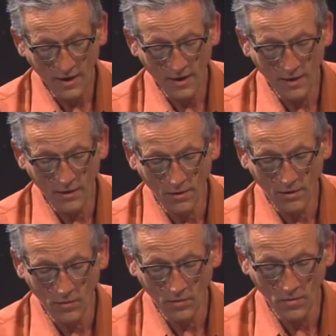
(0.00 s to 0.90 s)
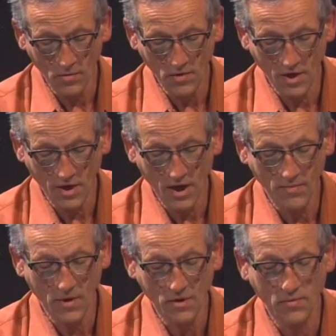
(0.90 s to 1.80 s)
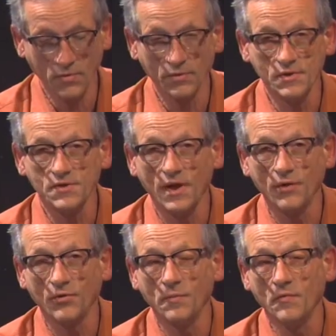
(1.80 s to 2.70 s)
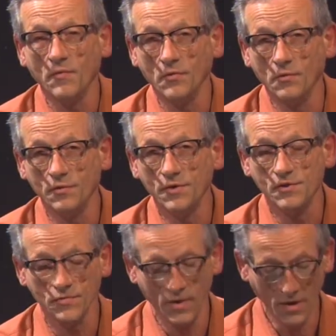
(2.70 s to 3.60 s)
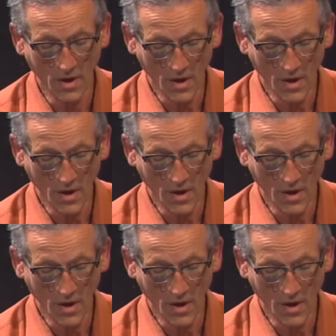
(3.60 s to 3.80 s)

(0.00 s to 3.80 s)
and we've been talking about the Portland State Urban Renewal District.